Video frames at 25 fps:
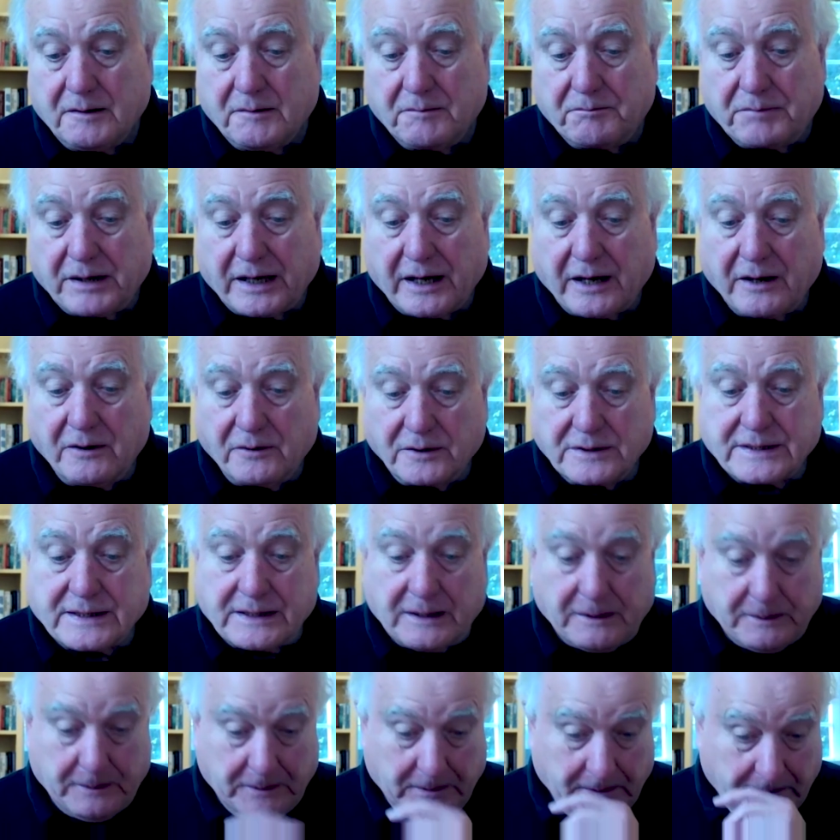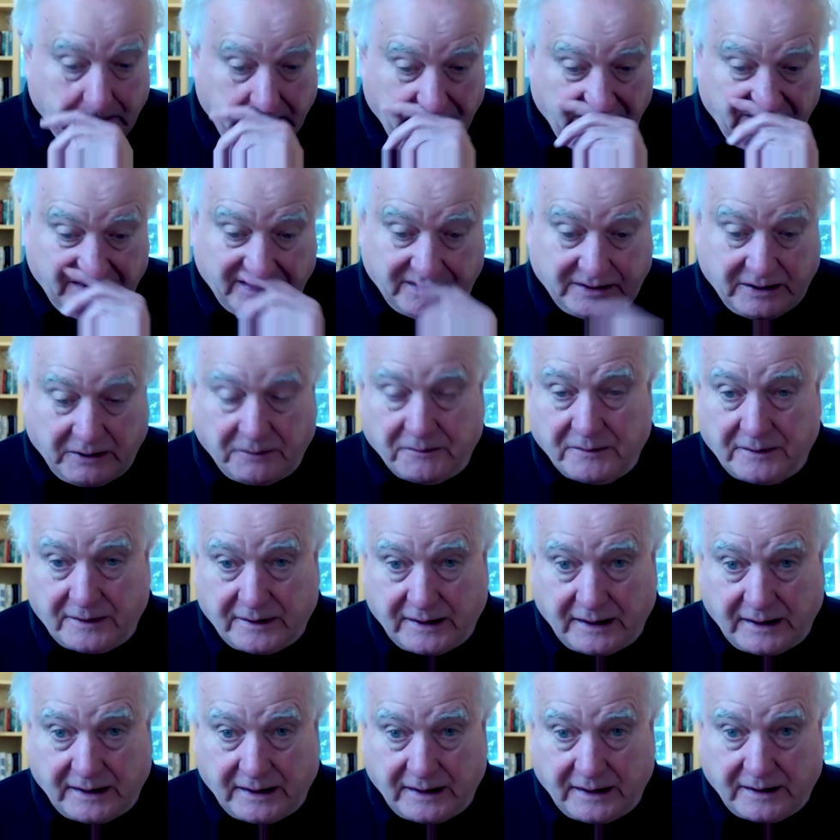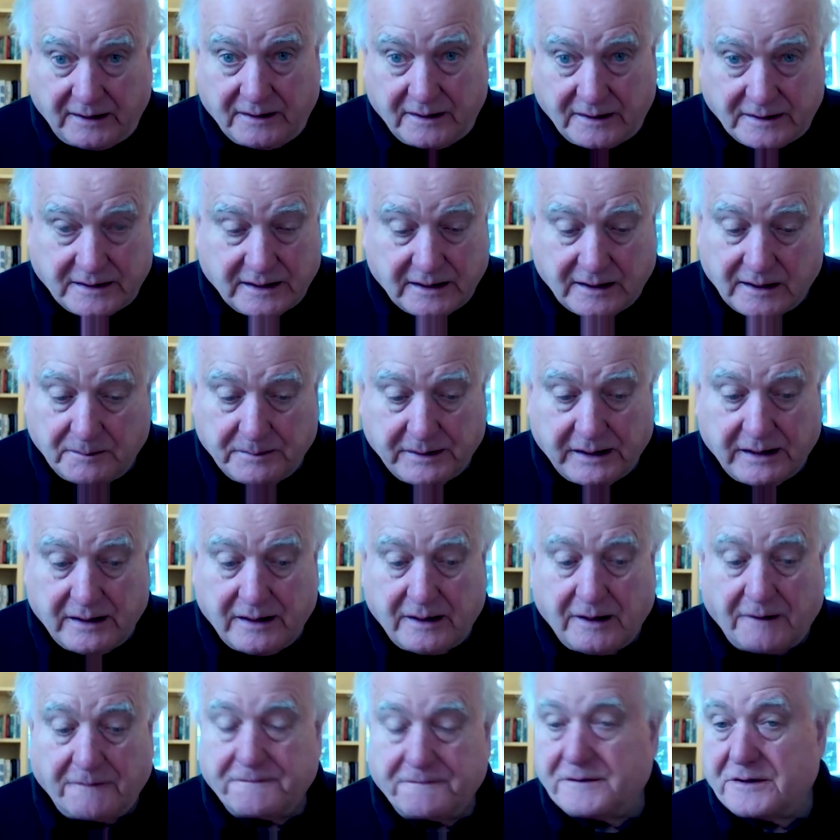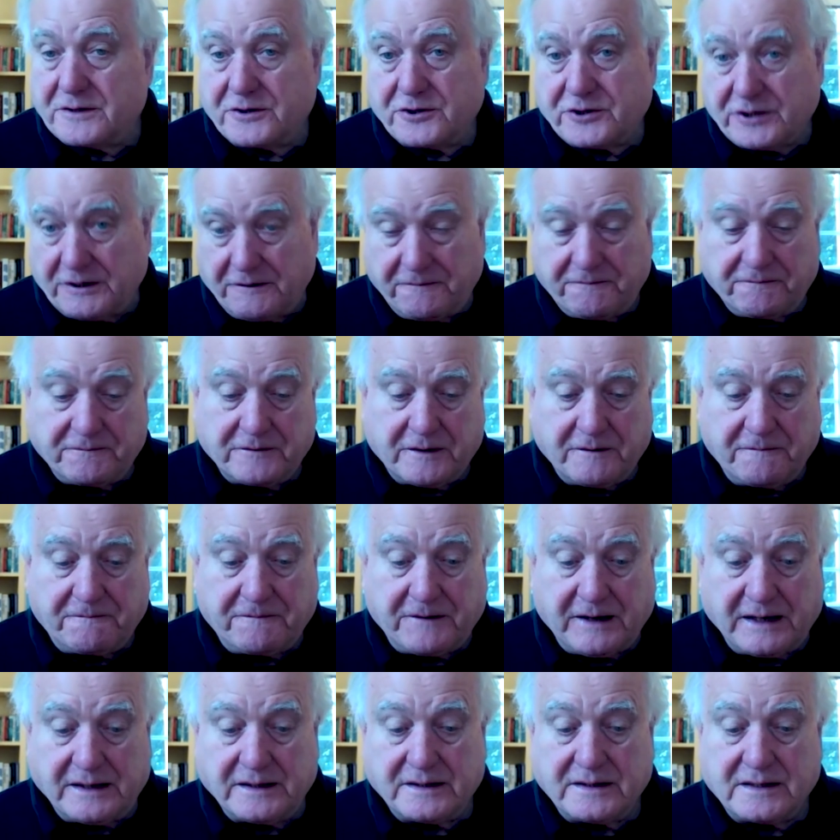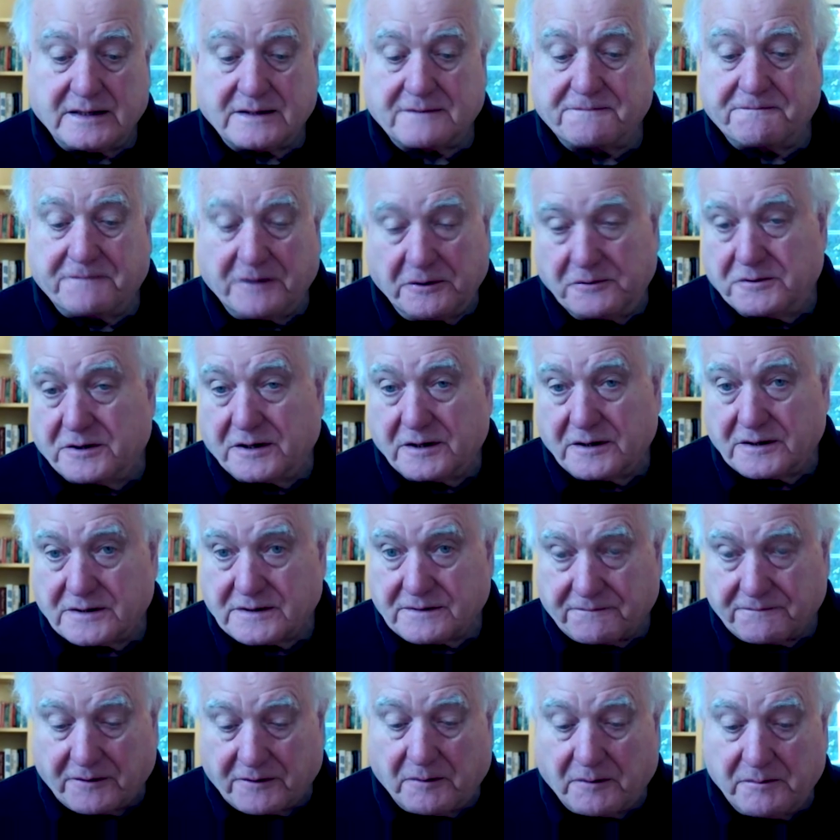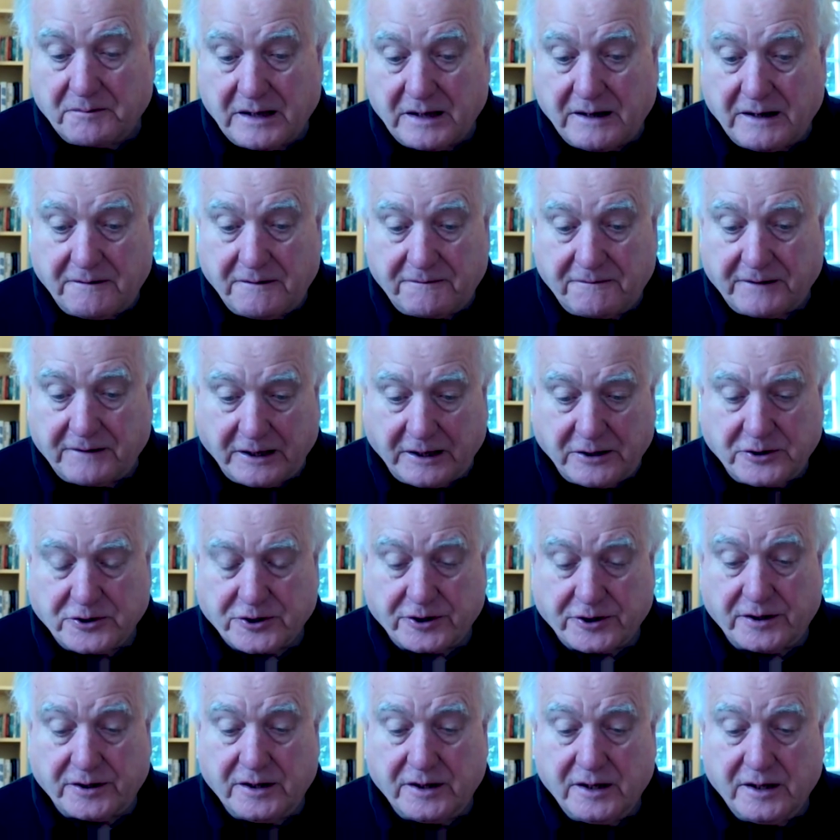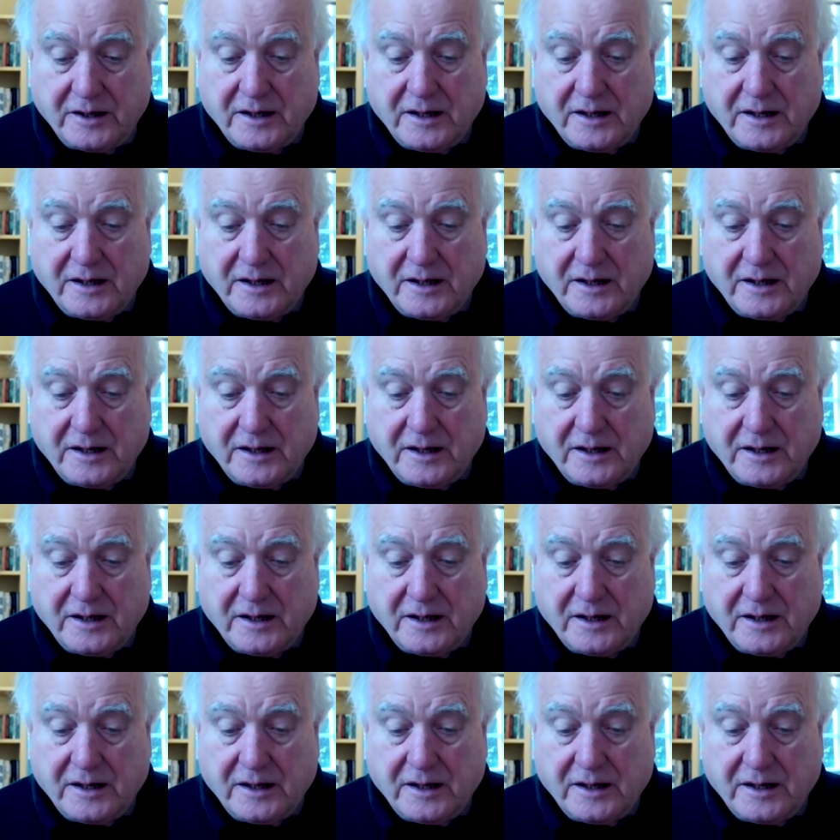But I also don't think that it'll be enough to shift the Fed's focus from inflation.